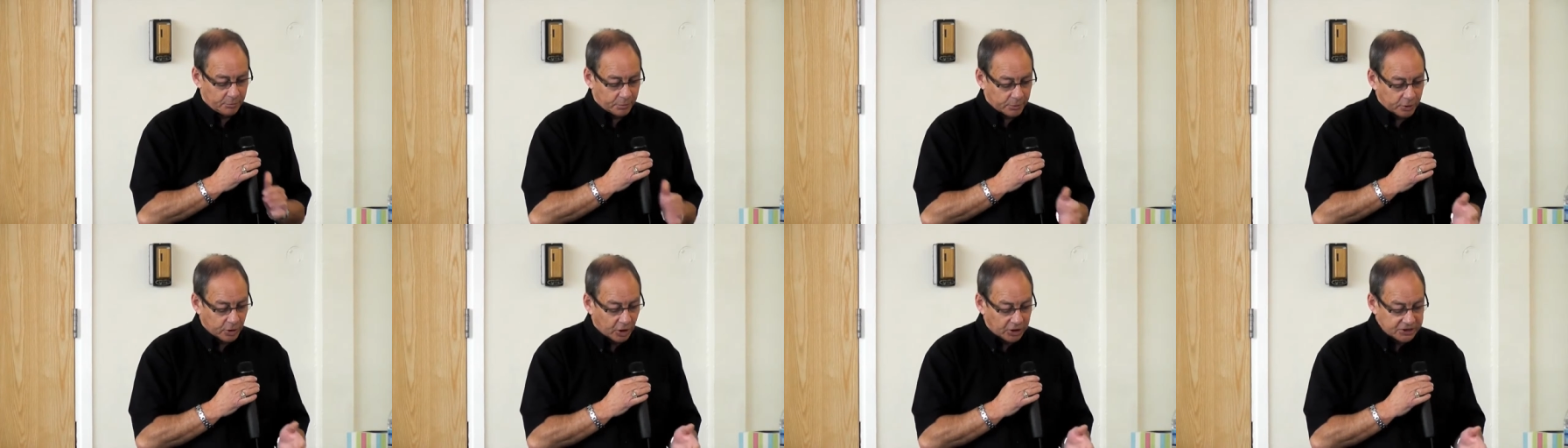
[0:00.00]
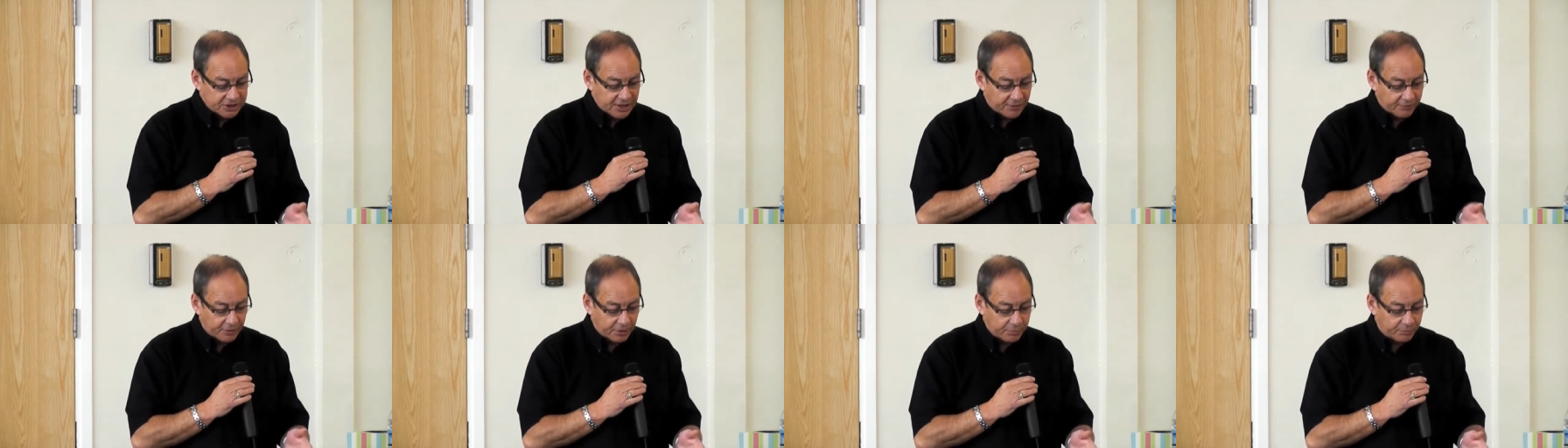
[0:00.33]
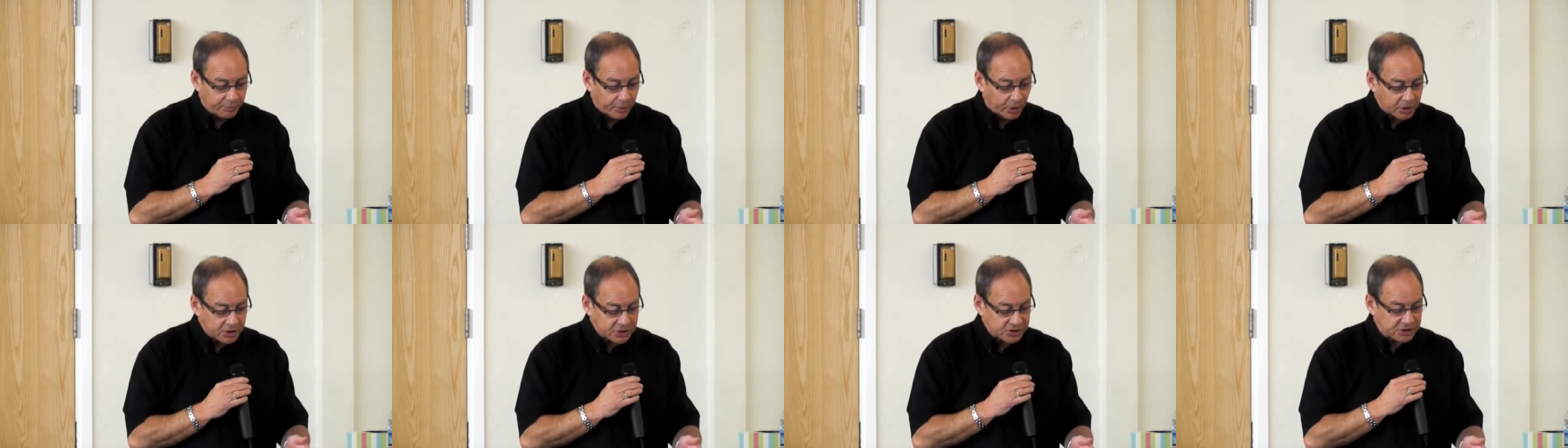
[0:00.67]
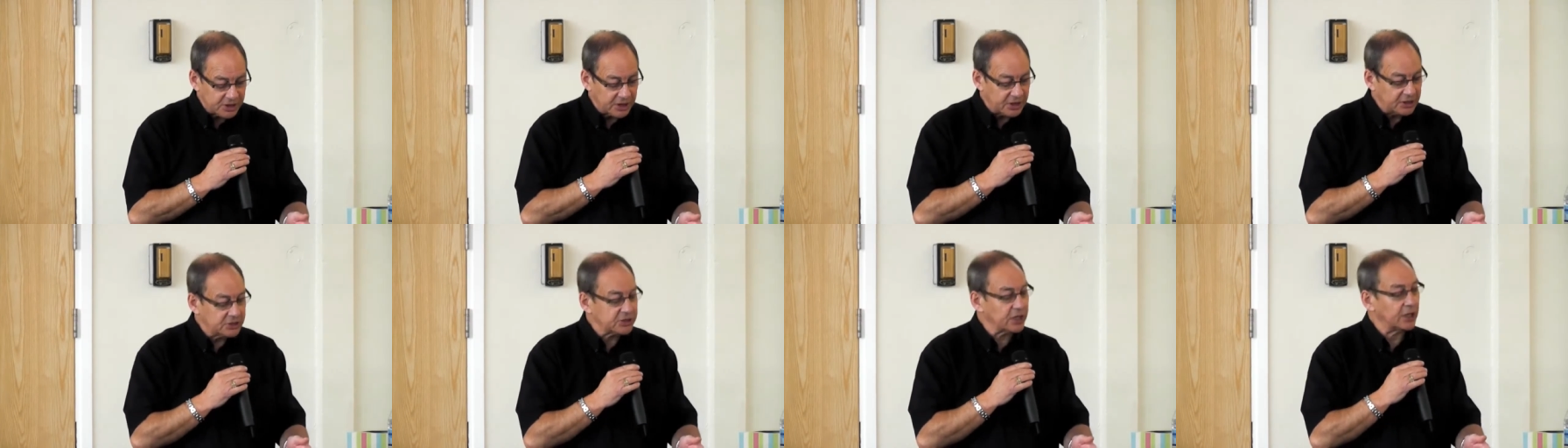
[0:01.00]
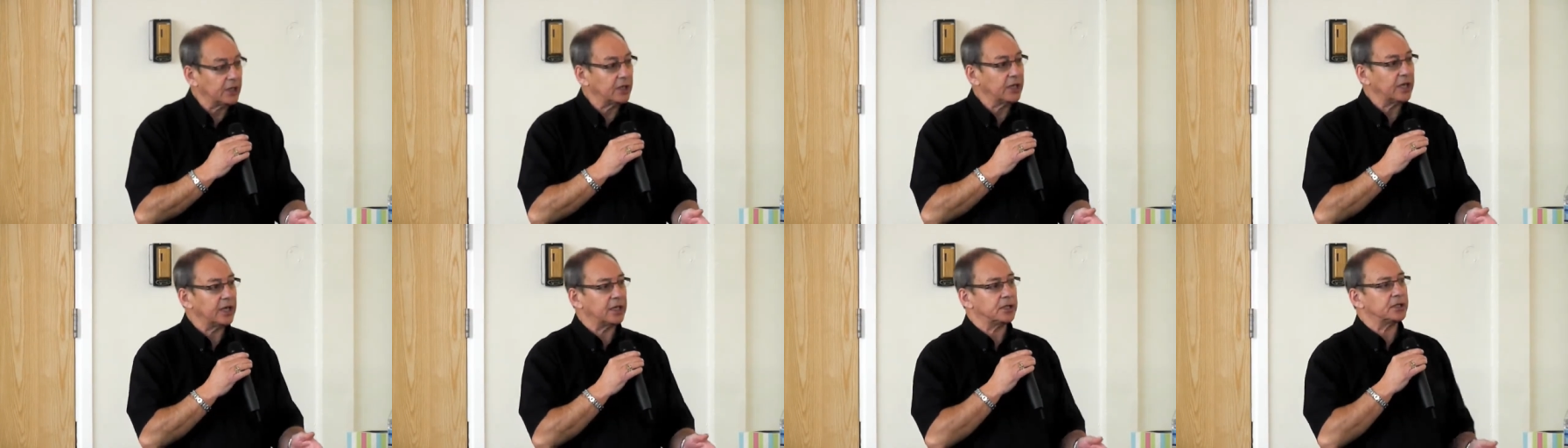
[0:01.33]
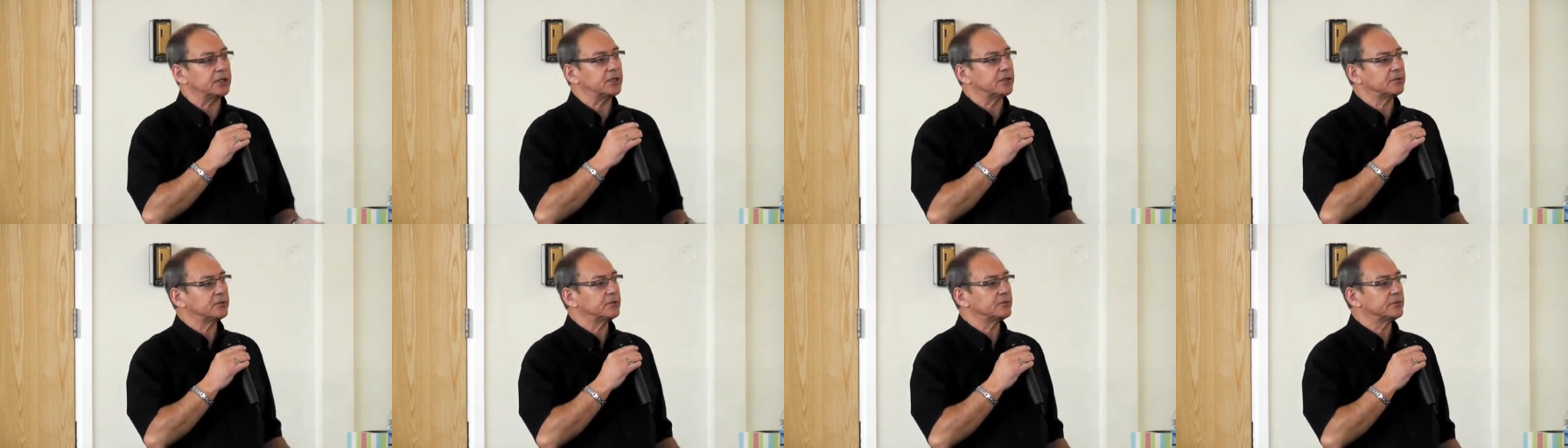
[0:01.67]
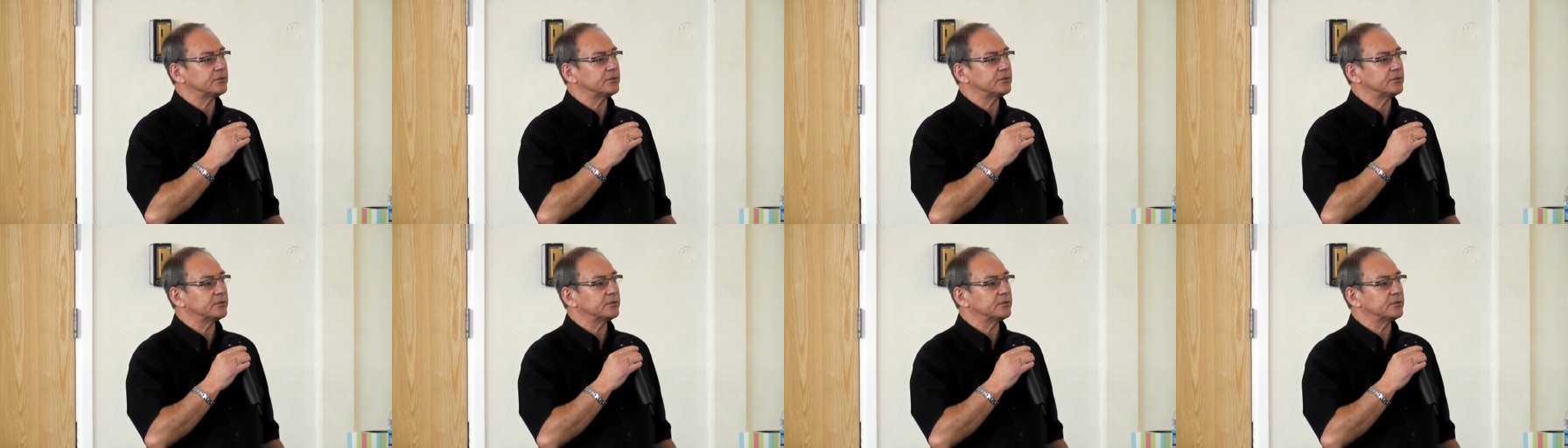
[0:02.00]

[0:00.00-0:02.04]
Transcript: Because every box needs a lid.